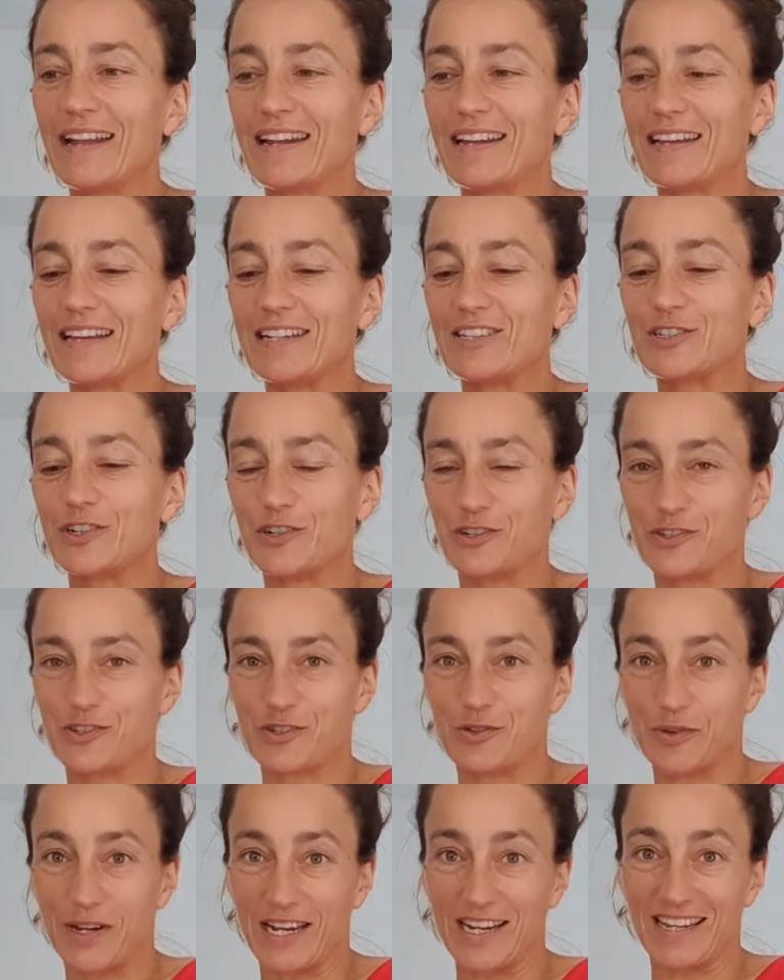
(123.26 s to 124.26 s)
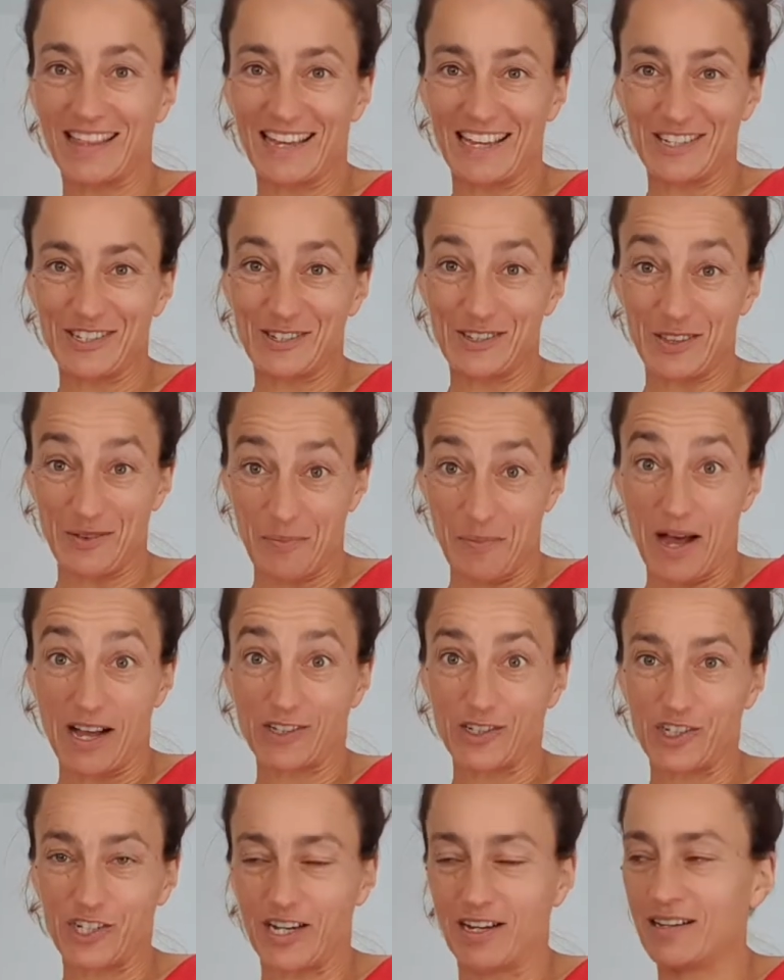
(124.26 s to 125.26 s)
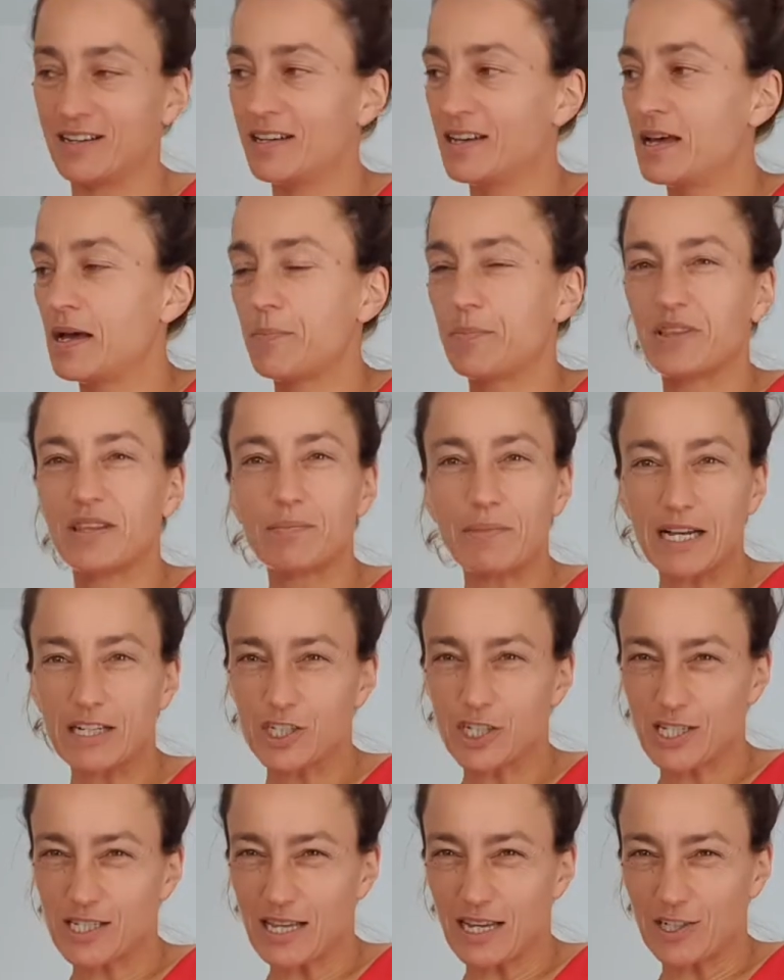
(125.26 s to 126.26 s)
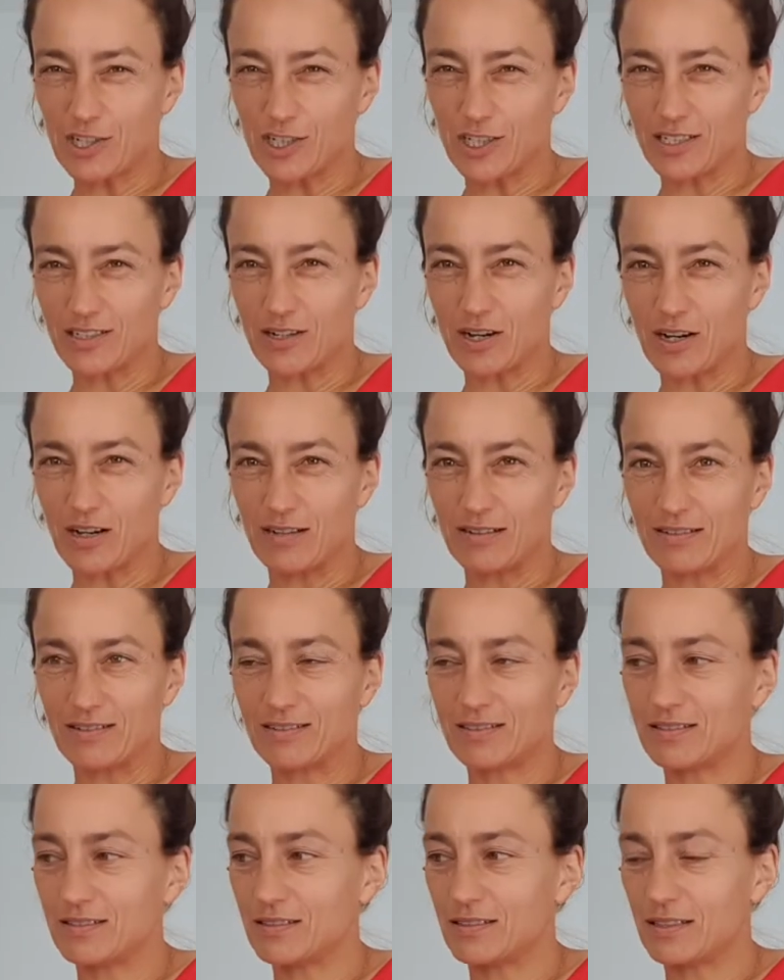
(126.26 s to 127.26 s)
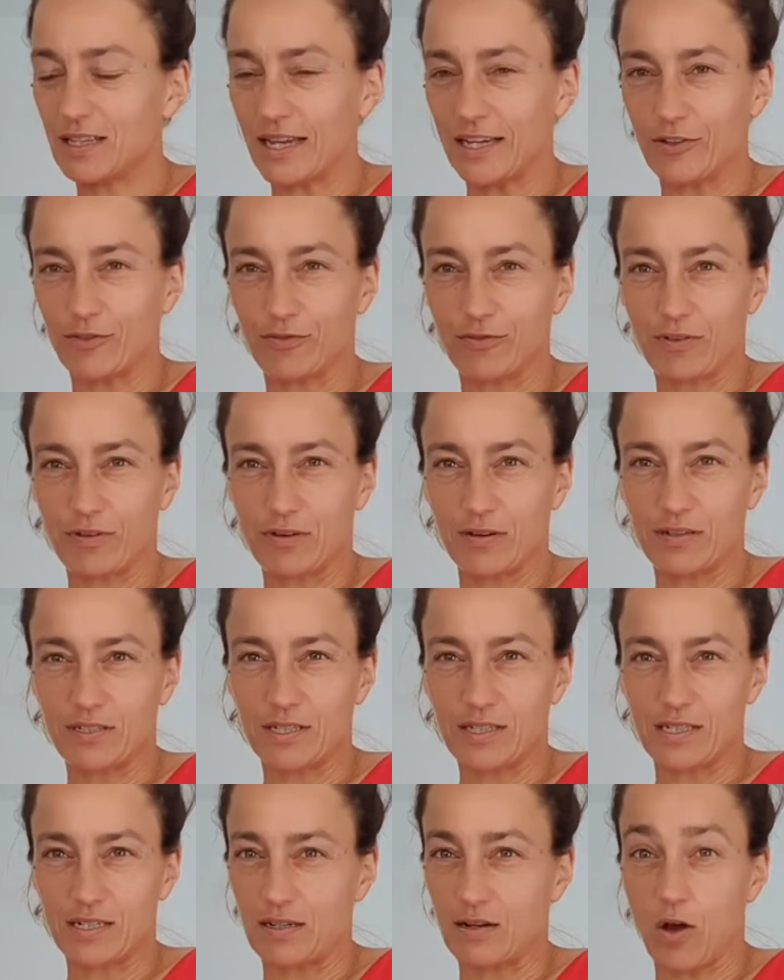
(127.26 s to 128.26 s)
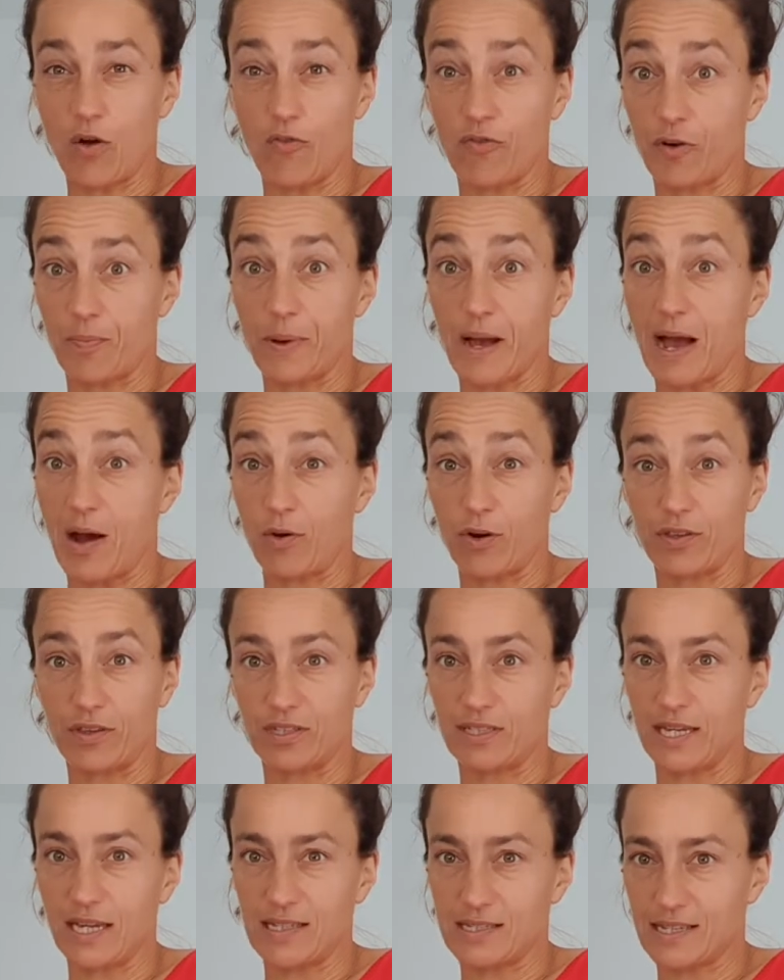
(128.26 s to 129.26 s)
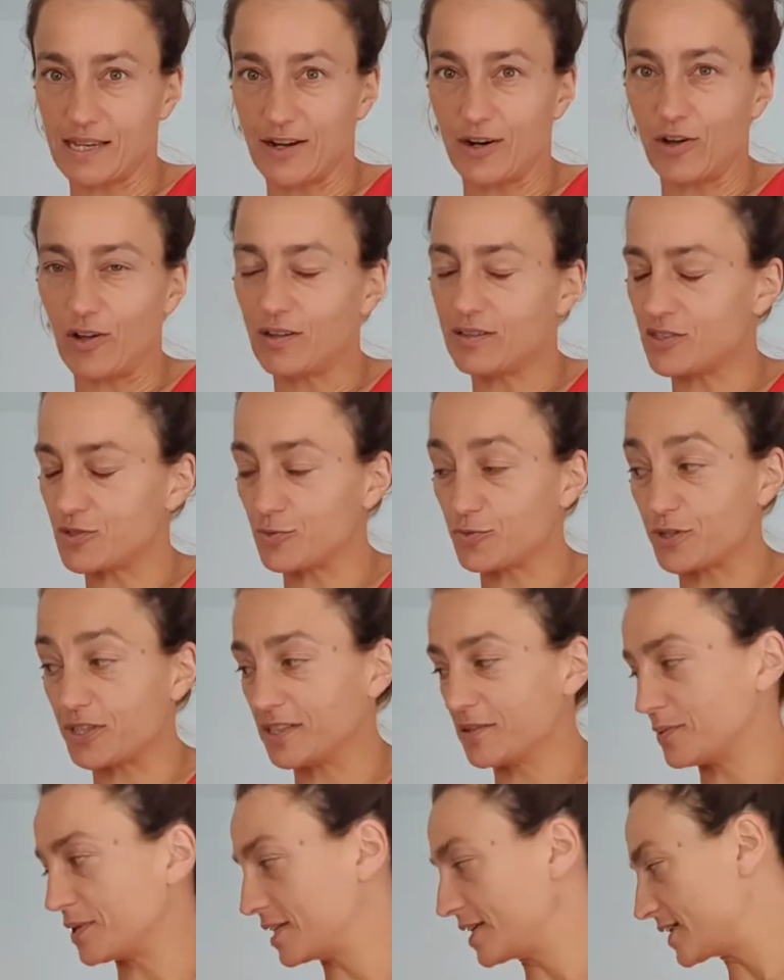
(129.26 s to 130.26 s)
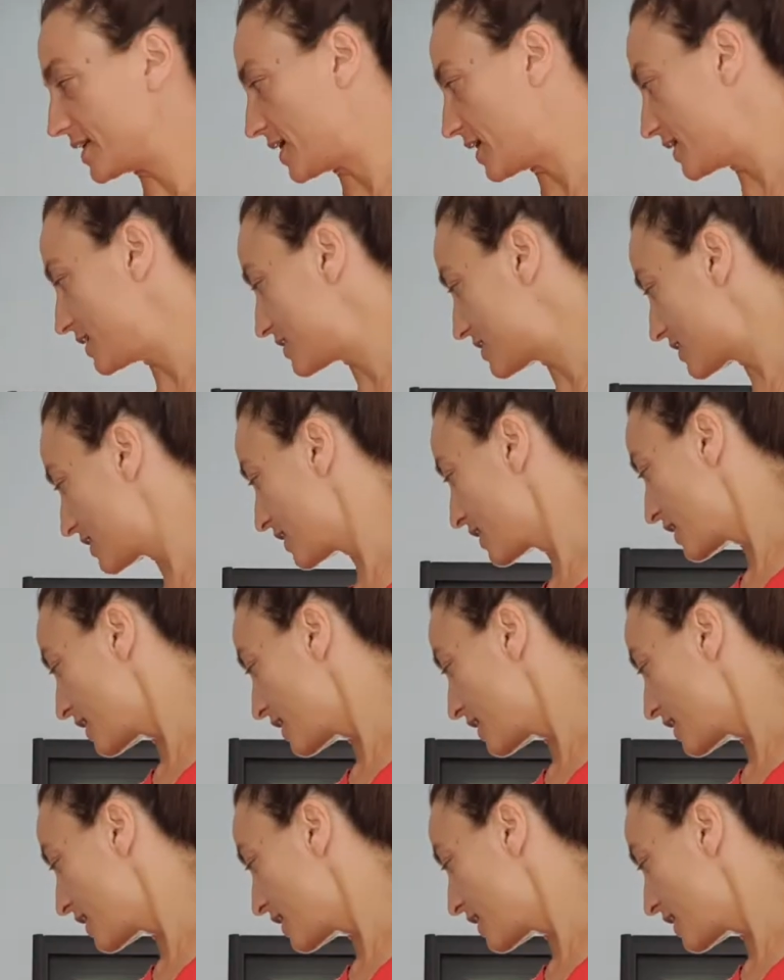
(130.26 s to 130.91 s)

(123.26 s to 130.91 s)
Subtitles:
it turns green thanks to the matcha, but the matcha is actually not it doesn't overpower the taste at all. It's really, really nice.